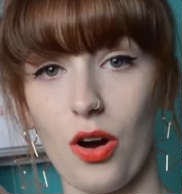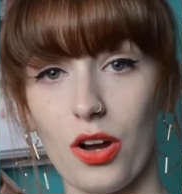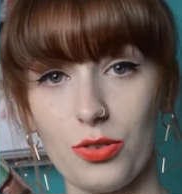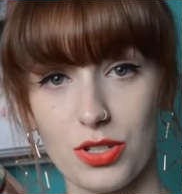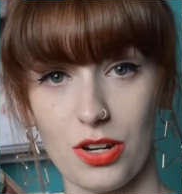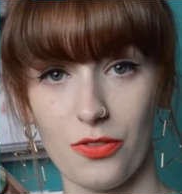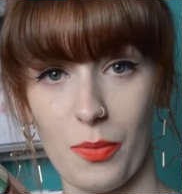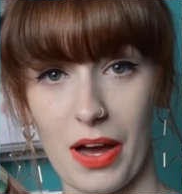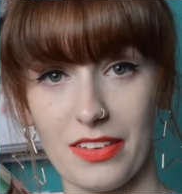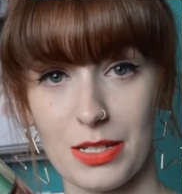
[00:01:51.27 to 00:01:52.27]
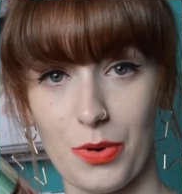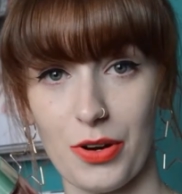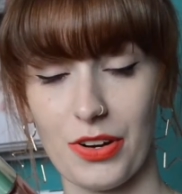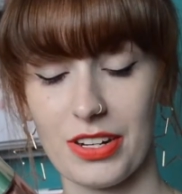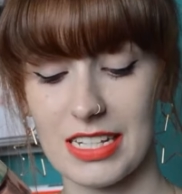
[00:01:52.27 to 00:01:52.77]
I also love about this
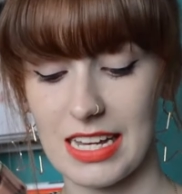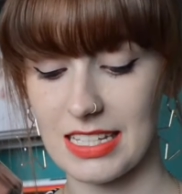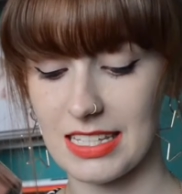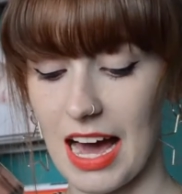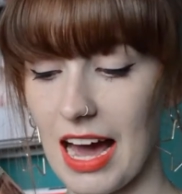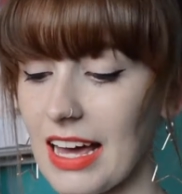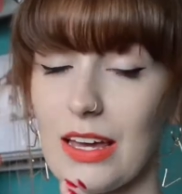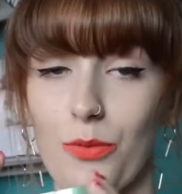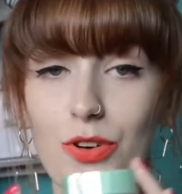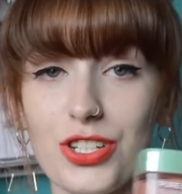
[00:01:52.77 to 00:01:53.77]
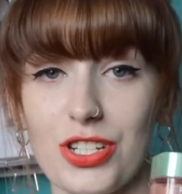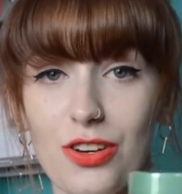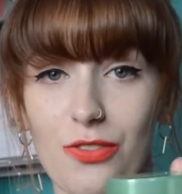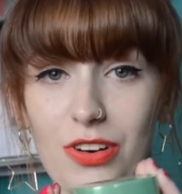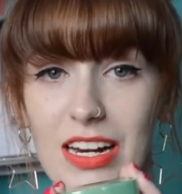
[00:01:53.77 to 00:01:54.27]
product is that it washes
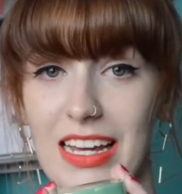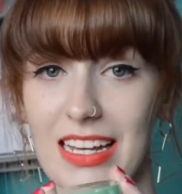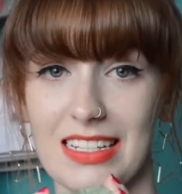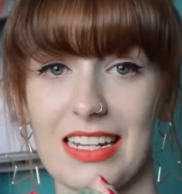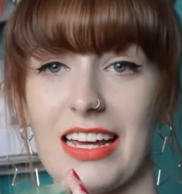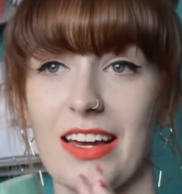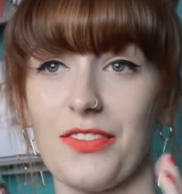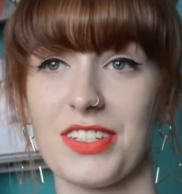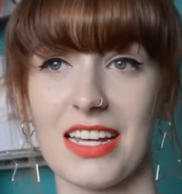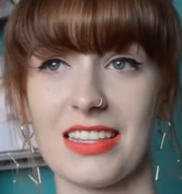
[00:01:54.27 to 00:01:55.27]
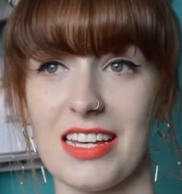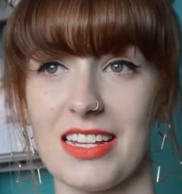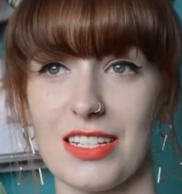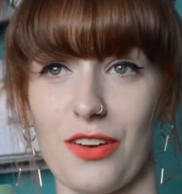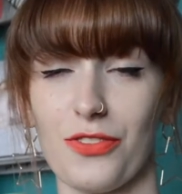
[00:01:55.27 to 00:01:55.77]
off really easily. I've said
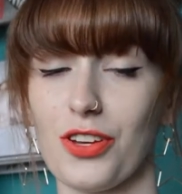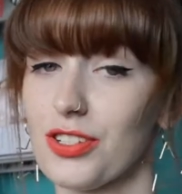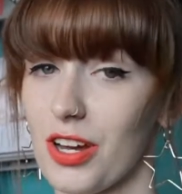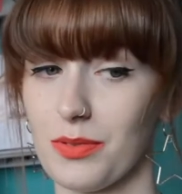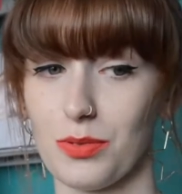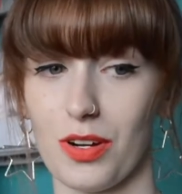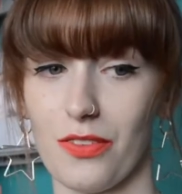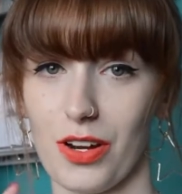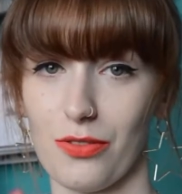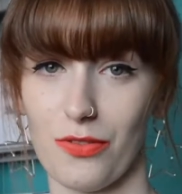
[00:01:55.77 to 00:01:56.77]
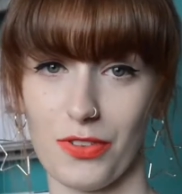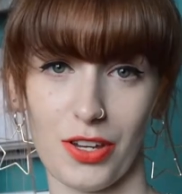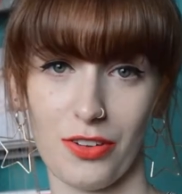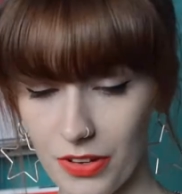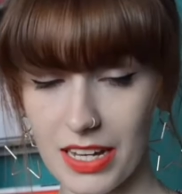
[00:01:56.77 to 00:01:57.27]
this a few times when I've like
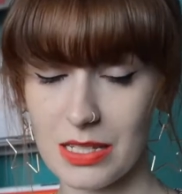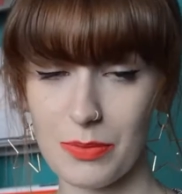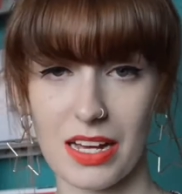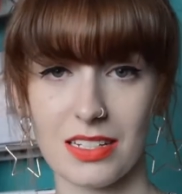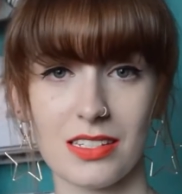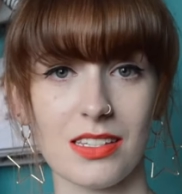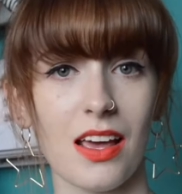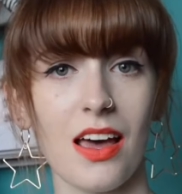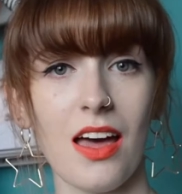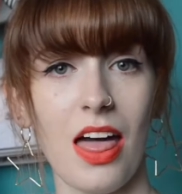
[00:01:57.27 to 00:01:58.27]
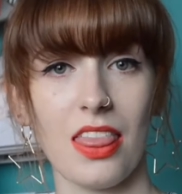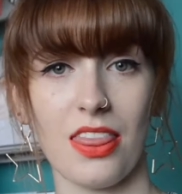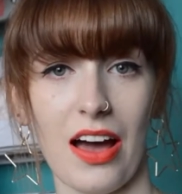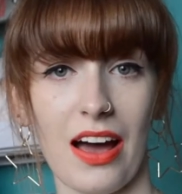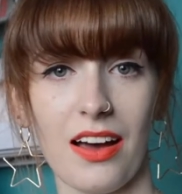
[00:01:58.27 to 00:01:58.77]
reviewed face masks,
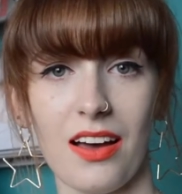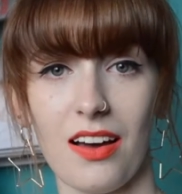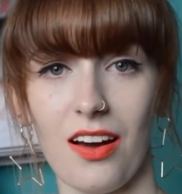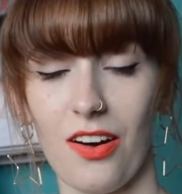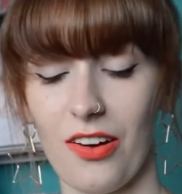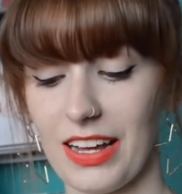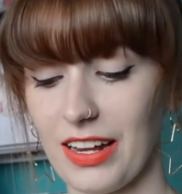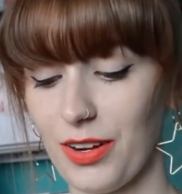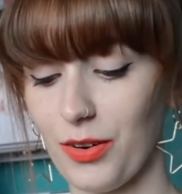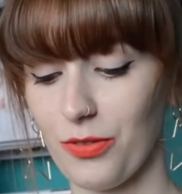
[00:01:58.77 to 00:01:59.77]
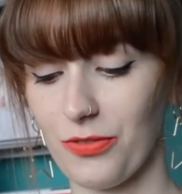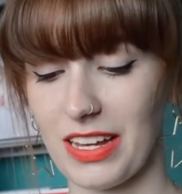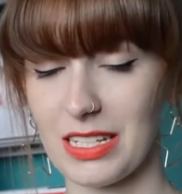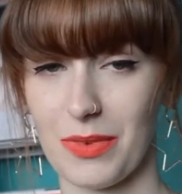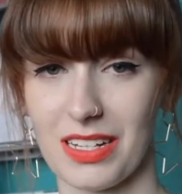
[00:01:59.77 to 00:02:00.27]
that I love
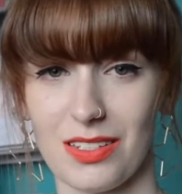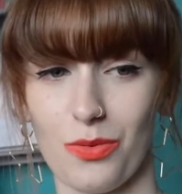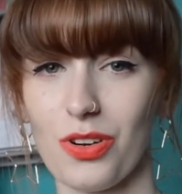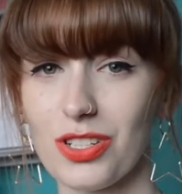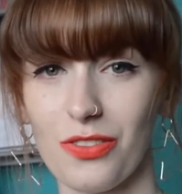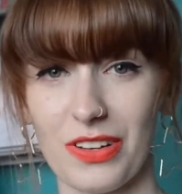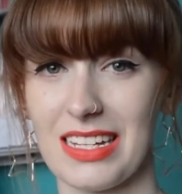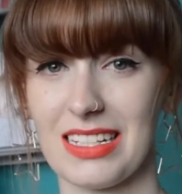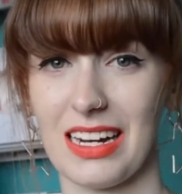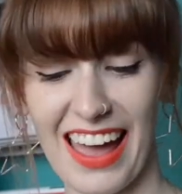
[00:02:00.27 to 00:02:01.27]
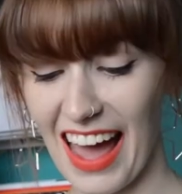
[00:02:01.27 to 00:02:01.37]
face masks that wash off easily.